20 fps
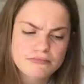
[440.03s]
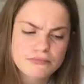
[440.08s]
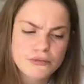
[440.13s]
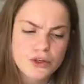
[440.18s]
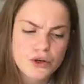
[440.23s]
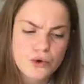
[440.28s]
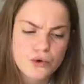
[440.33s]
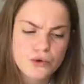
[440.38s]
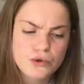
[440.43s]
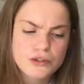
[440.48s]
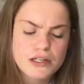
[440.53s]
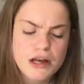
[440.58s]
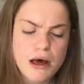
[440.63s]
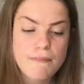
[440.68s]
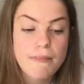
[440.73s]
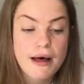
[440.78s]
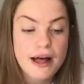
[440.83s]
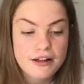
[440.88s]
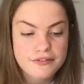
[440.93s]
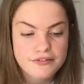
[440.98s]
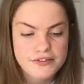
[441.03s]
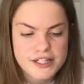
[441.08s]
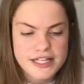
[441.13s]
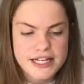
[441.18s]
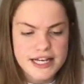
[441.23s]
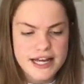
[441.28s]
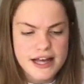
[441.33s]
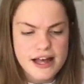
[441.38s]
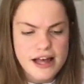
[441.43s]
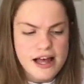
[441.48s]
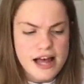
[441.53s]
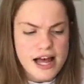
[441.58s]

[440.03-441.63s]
called a belvedere,